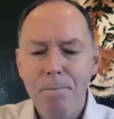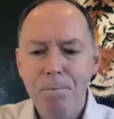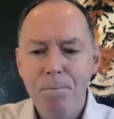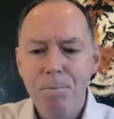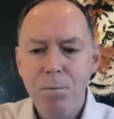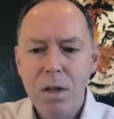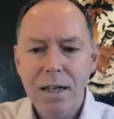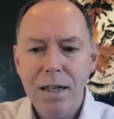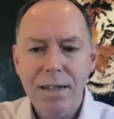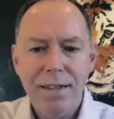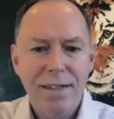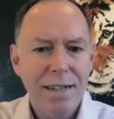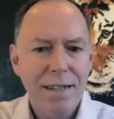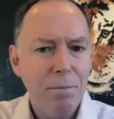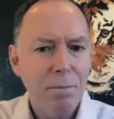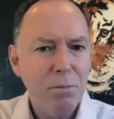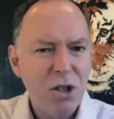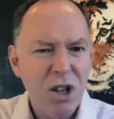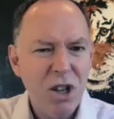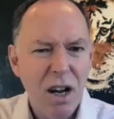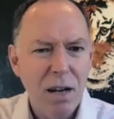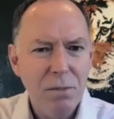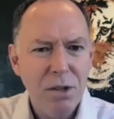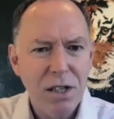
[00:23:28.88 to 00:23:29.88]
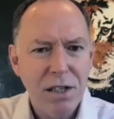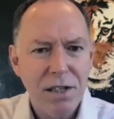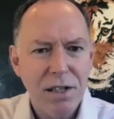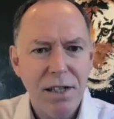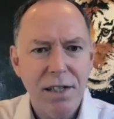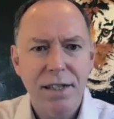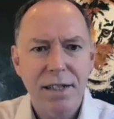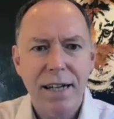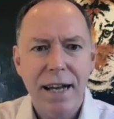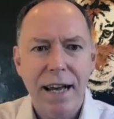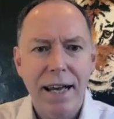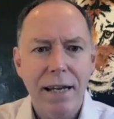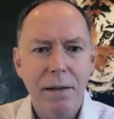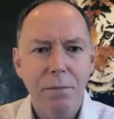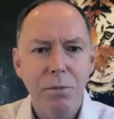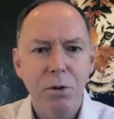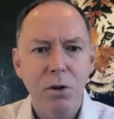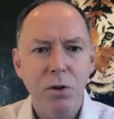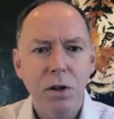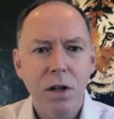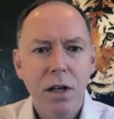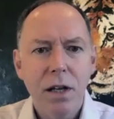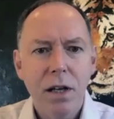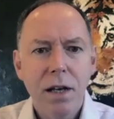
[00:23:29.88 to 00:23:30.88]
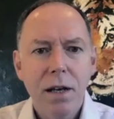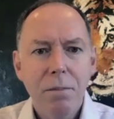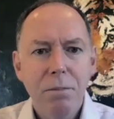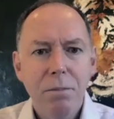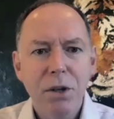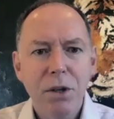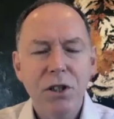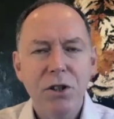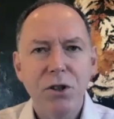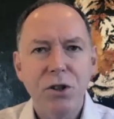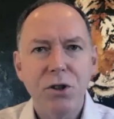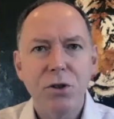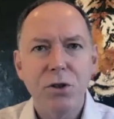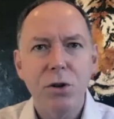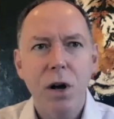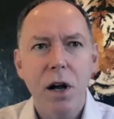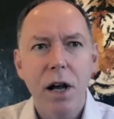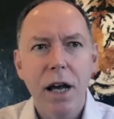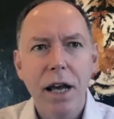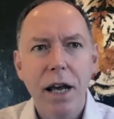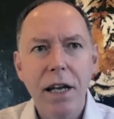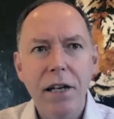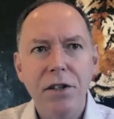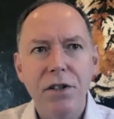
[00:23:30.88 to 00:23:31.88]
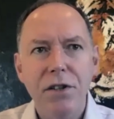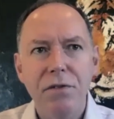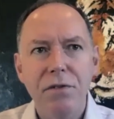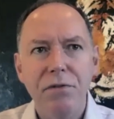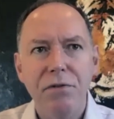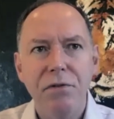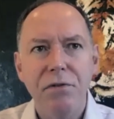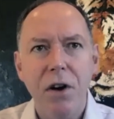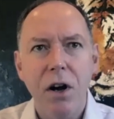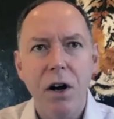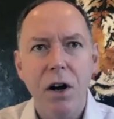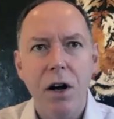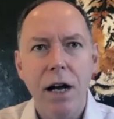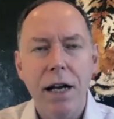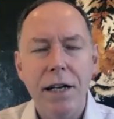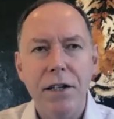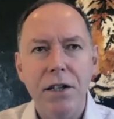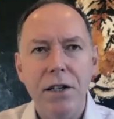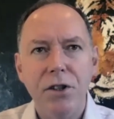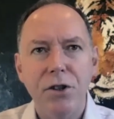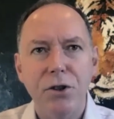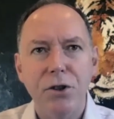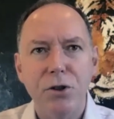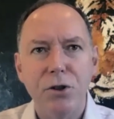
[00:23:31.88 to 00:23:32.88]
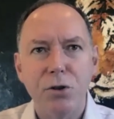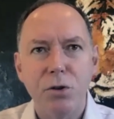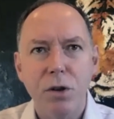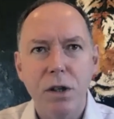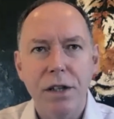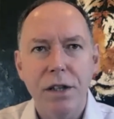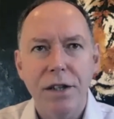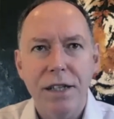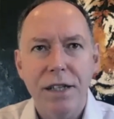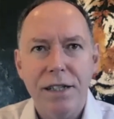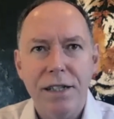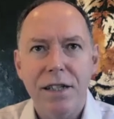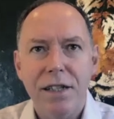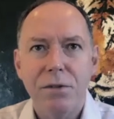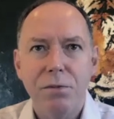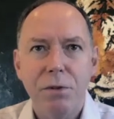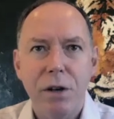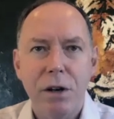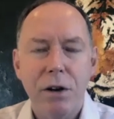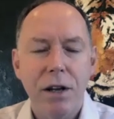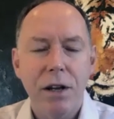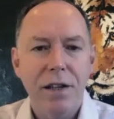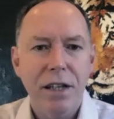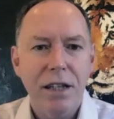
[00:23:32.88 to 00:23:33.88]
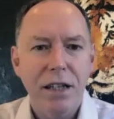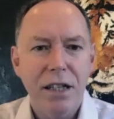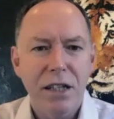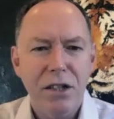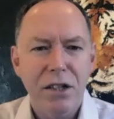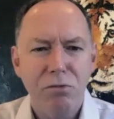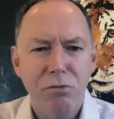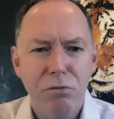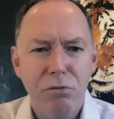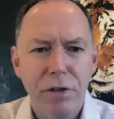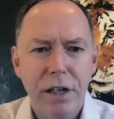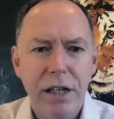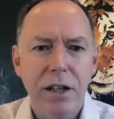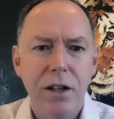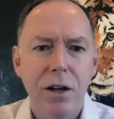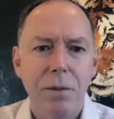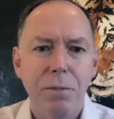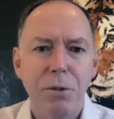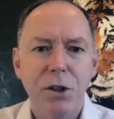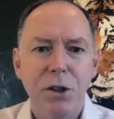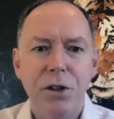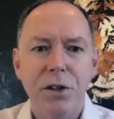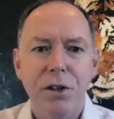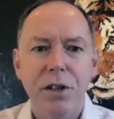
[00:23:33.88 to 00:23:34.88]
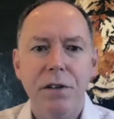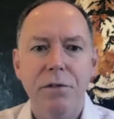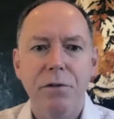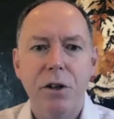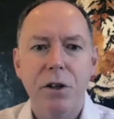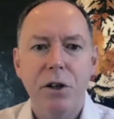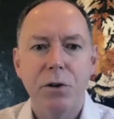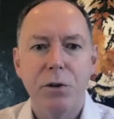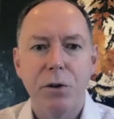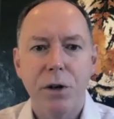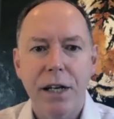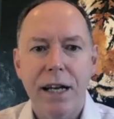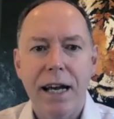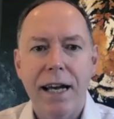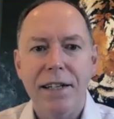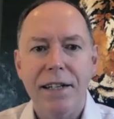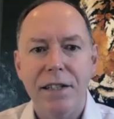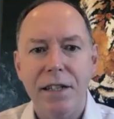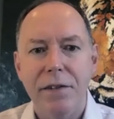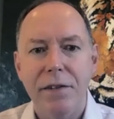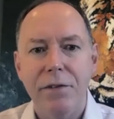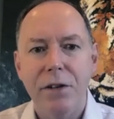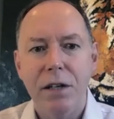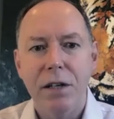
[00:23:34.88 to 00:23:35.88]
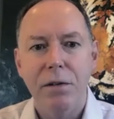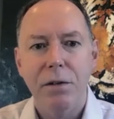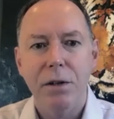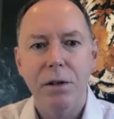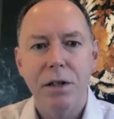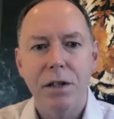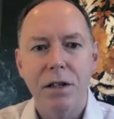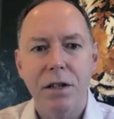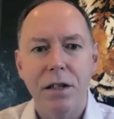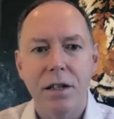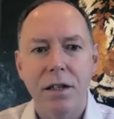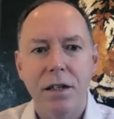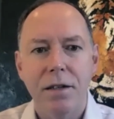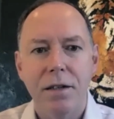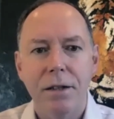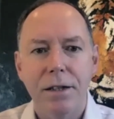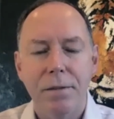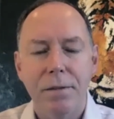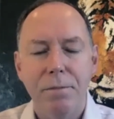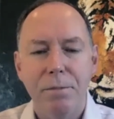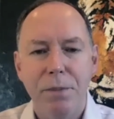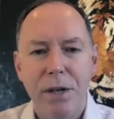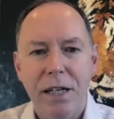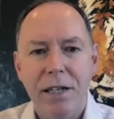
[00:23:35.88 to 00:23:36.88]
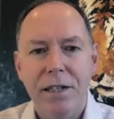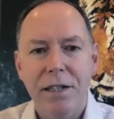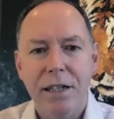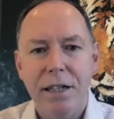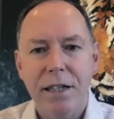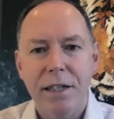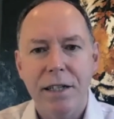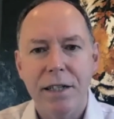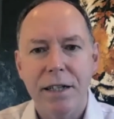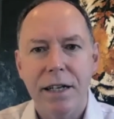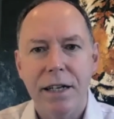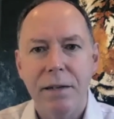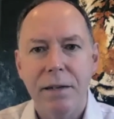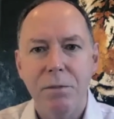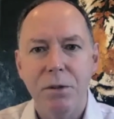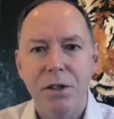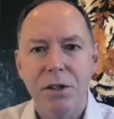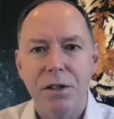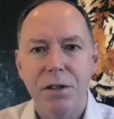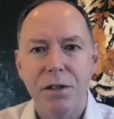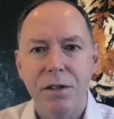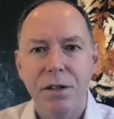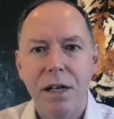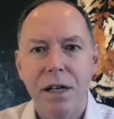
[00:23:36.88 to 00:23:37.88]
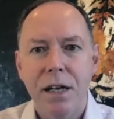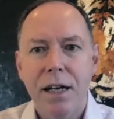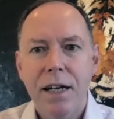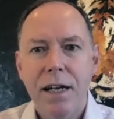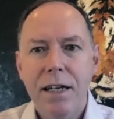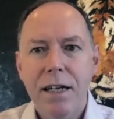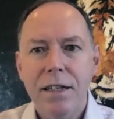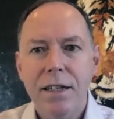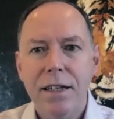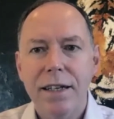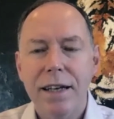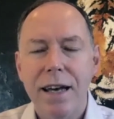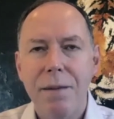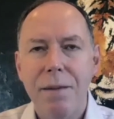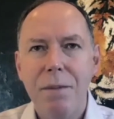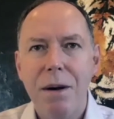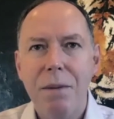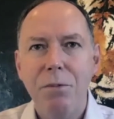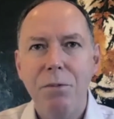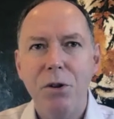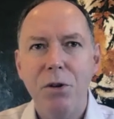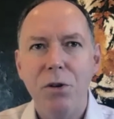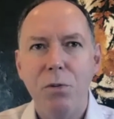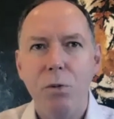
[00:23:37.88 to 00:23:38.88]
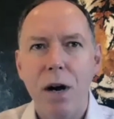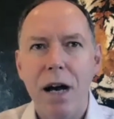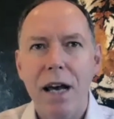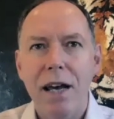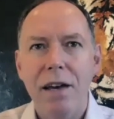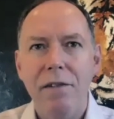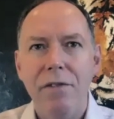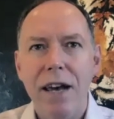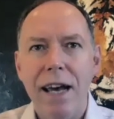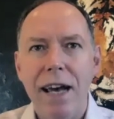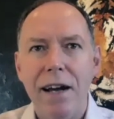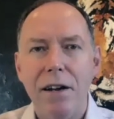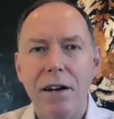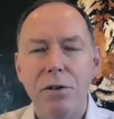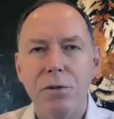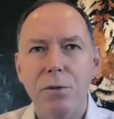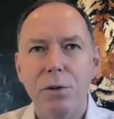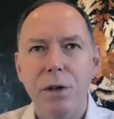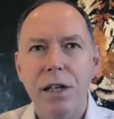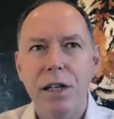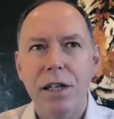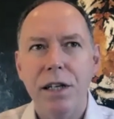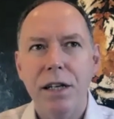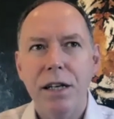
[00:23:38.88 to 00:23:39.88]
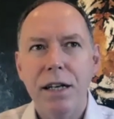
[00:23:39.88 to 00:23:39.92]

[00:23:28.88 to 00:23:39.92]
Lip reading: Sometimes it's a table, but it's trying to find, this is where I think there's real opportunity for creativity with the BD team to come up with a way of how do we